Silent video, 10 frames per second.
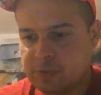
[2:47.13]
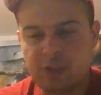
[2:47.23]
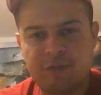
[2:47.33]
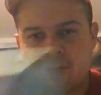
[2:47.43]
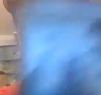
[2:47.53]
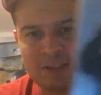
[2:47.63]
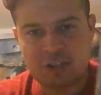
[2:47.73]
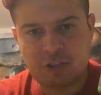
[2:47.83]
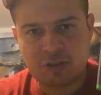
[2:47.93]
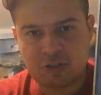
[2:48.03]
the film
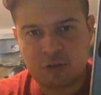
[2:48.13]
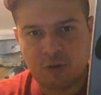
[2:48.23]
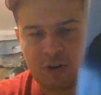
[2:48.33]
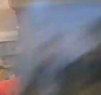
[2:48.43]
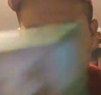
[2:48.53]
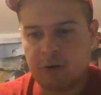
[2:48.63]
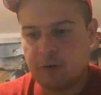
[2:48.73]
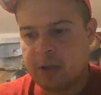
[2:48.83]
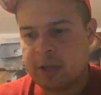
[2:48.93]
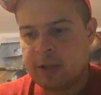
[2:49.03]
has a good story. You
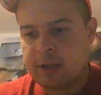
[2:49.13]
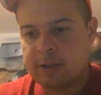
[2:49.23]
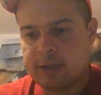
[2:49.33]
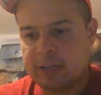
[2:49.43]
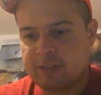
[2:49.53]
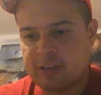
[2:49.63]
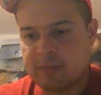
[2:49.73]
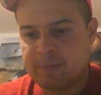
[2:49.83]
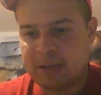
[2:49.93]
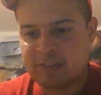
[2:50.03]
know, it's
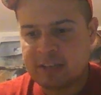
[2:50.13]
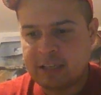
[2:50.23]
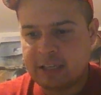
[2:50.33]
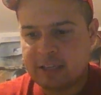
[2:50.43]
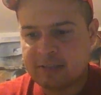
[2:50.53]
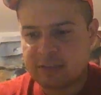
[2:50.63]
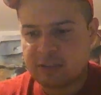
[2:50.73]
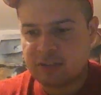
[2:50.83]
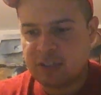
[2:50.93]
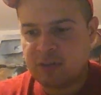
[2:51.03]
a, basically it says
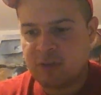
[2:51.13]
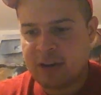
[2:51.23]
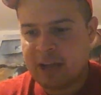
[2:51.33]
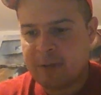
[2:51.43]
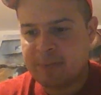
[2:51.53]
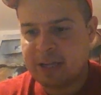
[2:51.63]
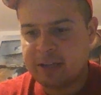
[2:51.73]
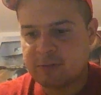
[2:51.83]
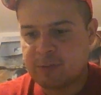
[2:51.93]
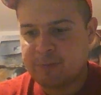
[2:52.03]
Casino Royale
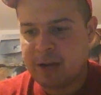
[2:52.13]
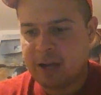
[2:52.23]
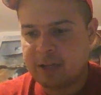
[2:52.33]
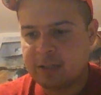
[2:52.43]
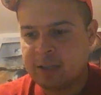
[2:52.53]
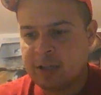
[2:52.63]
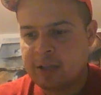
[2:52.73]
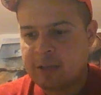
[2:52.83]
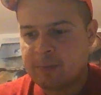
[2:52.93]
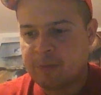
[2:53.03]
begins with Bond
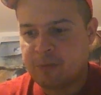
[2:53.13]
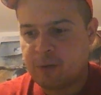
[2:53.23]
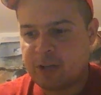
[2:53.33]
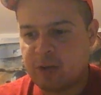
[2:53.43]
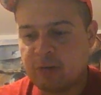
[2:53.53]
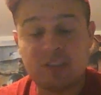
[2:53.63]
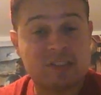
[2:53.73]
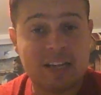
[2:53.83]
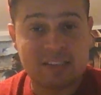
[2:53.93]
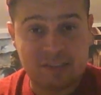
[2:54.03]
before he holds
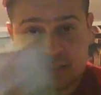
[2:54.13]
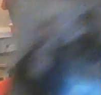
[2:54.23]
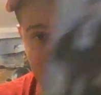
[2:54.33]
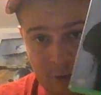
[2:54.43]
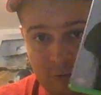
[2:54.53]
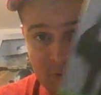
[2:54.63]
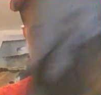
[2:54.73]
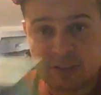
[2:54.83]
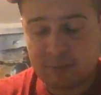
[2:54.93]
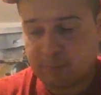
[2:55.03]
his license to kill.
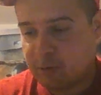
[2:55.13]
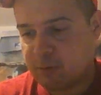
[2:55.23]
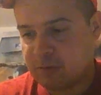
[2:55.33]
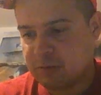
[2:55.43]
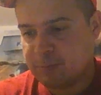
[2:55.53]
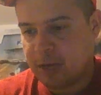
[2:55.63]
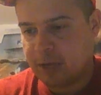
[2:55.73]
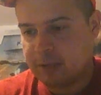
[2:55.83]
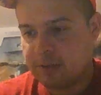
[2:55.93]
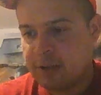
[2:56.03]
See, it's a prequel to
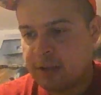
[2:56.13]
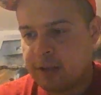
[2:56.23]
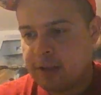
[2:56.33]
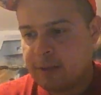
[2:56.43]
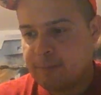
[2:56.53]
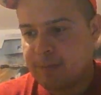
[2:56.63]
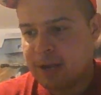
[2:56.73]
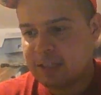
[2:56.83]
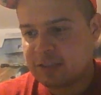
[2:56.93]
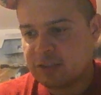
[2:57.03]
Bond.
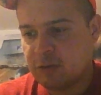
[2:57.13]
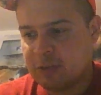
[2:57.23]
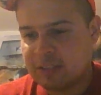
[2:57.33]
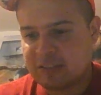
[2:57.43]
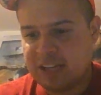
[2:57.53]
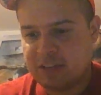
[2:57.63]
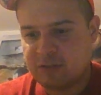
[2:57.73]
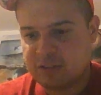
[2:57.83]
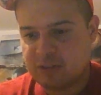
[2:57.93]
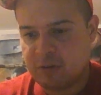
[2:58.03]
Bond is no less
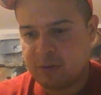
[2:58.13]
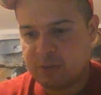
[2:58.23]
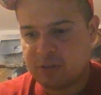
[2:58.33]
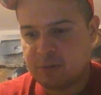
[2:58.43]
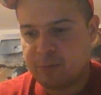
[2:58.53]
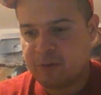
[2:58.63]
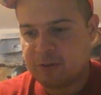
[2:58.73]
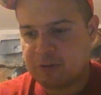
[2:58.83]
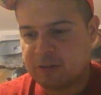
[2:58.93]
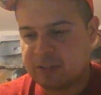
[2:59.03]
dangerous, Dawn. With two
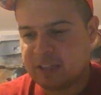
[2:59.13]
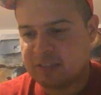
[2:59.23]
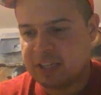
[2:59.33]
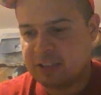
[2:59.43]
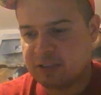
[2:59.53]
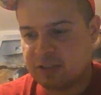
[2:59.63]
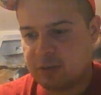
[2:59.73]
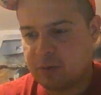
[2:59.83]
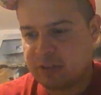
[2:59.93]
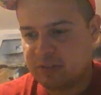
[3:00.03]
professional assassinations
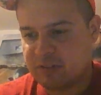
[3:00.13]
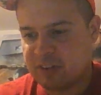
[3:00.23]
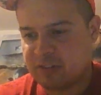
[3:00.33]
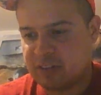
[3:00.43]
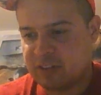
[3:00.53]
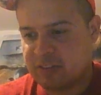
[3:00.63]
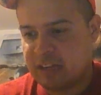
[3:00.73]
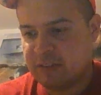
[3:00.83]
in quick succession, he is